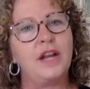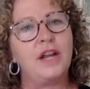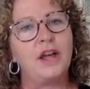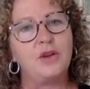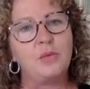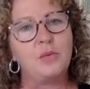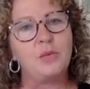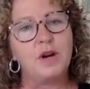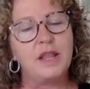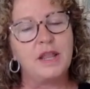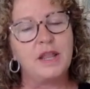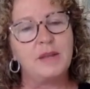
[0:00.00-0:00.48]

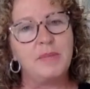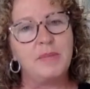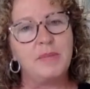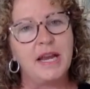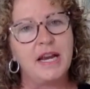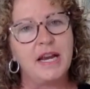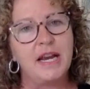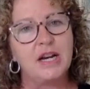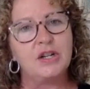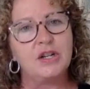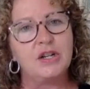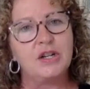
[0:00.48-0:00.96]
one of the
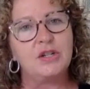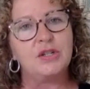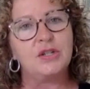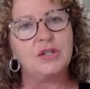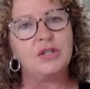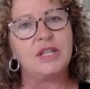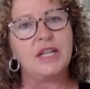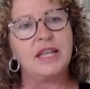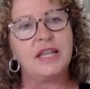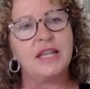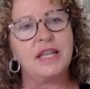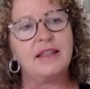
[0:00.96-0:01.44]

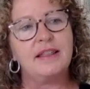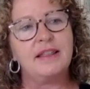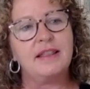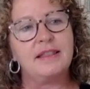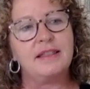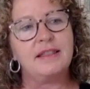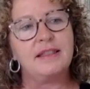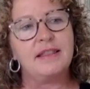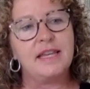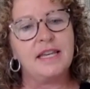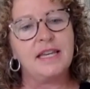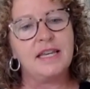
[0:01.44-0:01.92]
pairs,
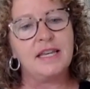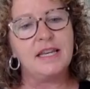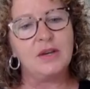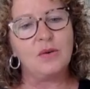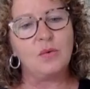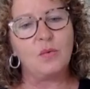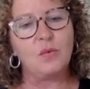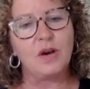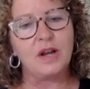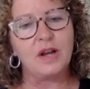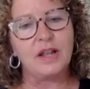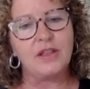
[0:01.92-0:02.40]

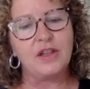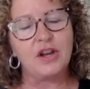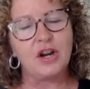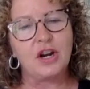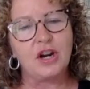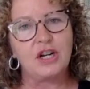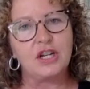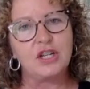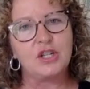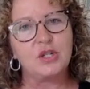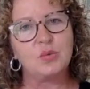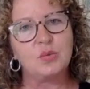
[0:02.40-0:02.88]
one of the
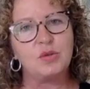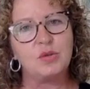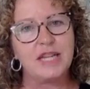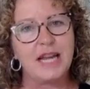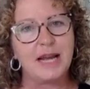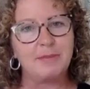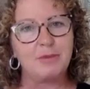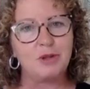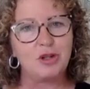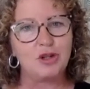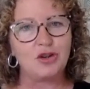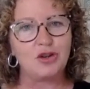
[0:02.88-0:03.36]
artists was
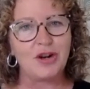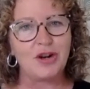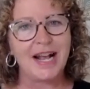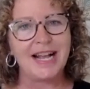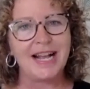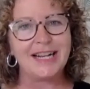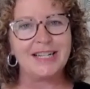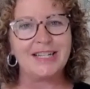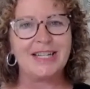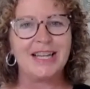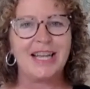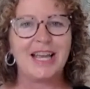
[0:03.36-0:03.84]

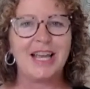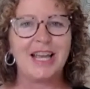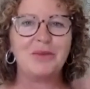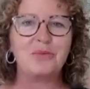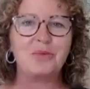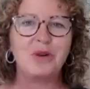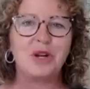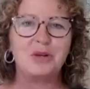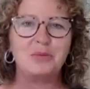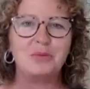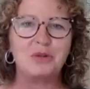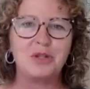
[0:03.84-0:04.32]
abstract and
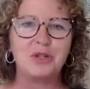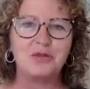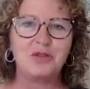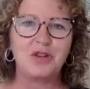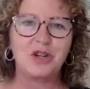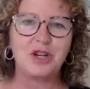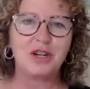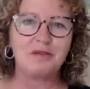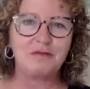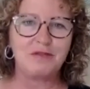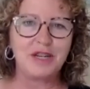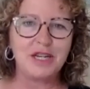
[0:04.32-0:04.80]
one was
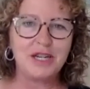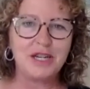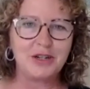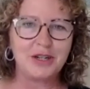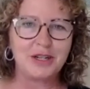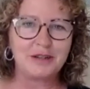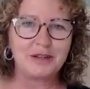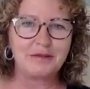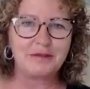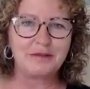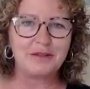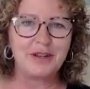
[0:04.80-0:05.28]
very
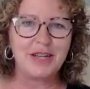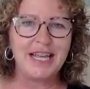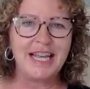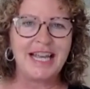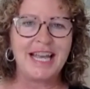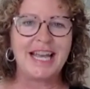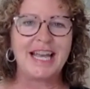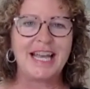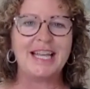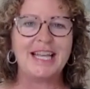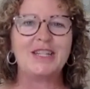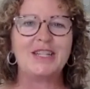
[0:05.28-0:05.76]
figurative.
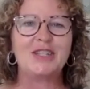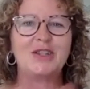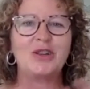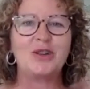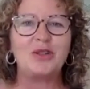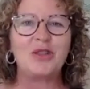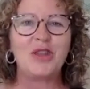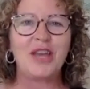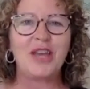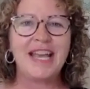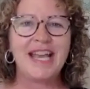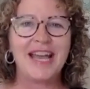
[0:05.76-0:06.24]
And so
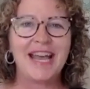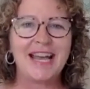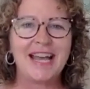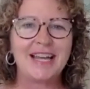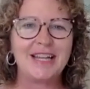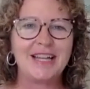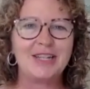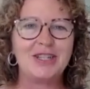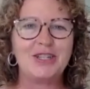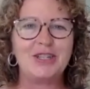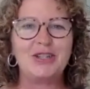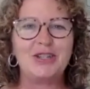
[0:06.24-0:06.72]
they
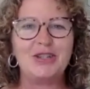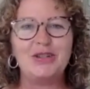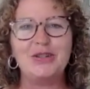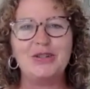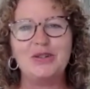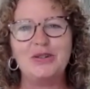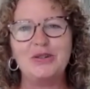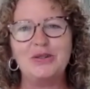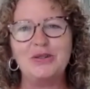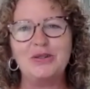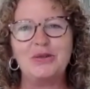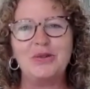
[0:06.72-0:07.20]
had
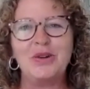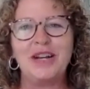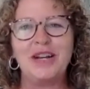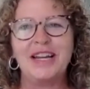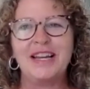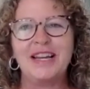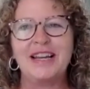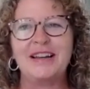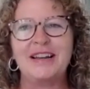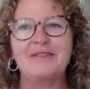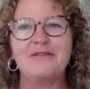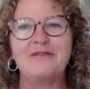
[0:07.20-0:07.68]
to
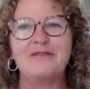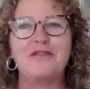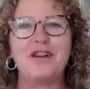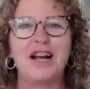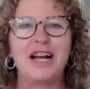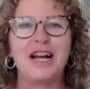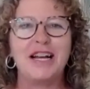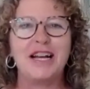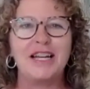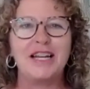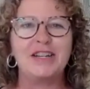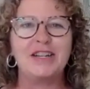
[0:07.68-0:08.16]

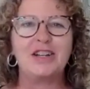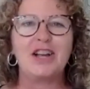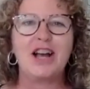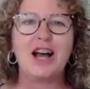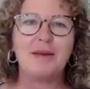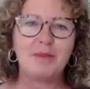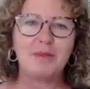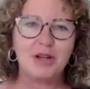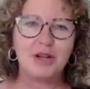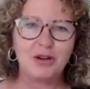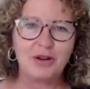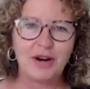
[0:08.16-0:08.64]
find
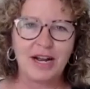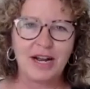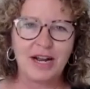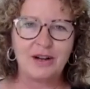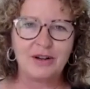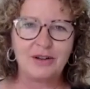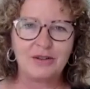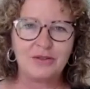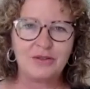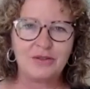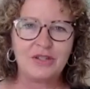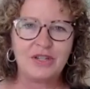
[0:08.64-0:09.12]
common
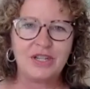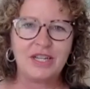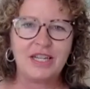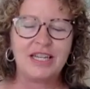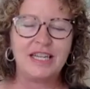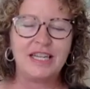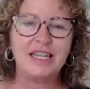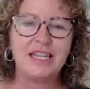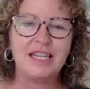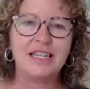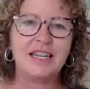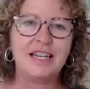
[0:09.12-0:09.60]
ground
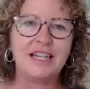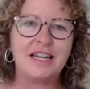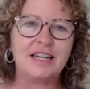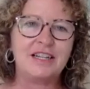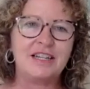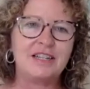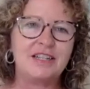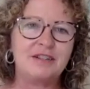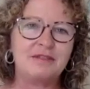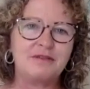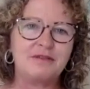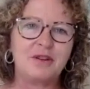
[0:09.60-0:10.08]
in
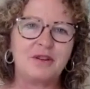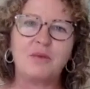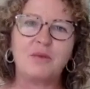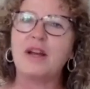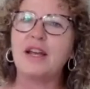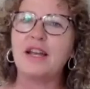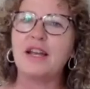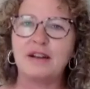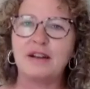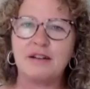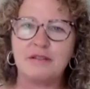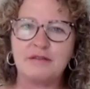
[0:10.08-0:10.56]
a different
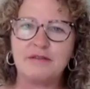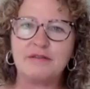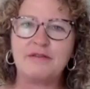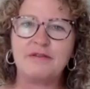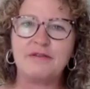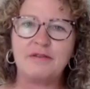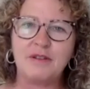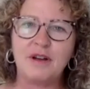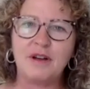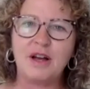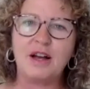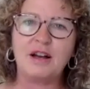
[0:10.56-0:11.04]
way
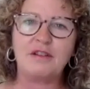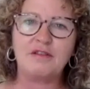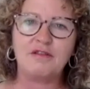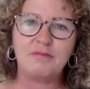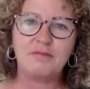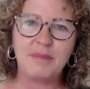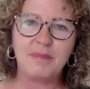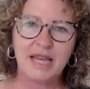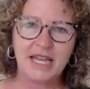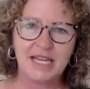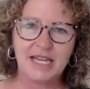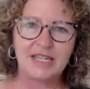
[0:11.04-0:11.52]
of
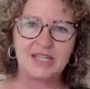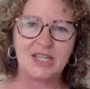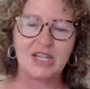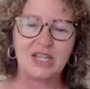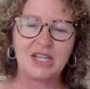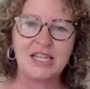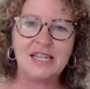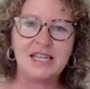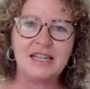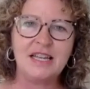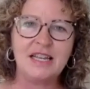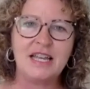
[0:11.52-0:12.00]

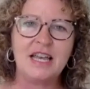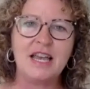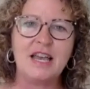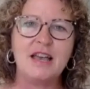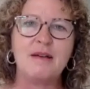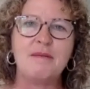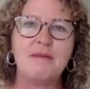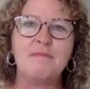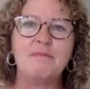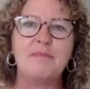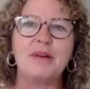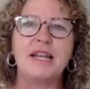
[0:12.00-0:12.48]
painting.
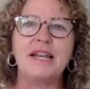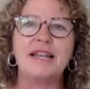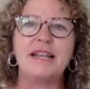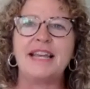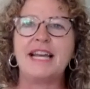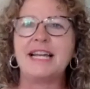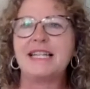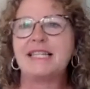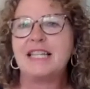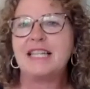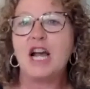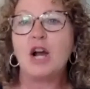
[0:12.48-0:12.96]
But
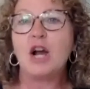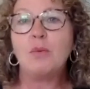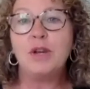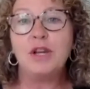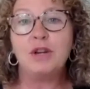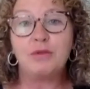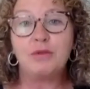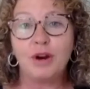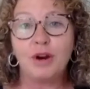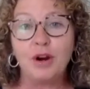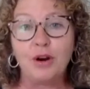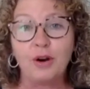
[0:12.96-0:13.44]
that's how we
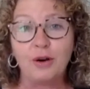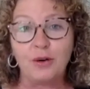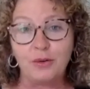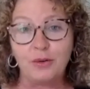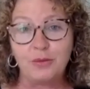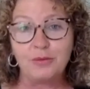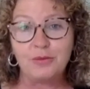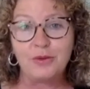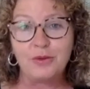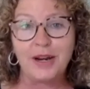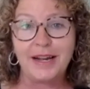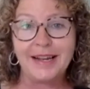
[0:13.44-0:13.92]
grow,
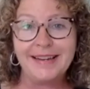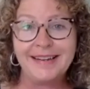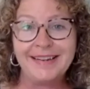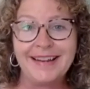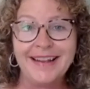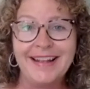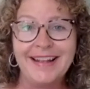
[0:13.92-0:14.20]
right?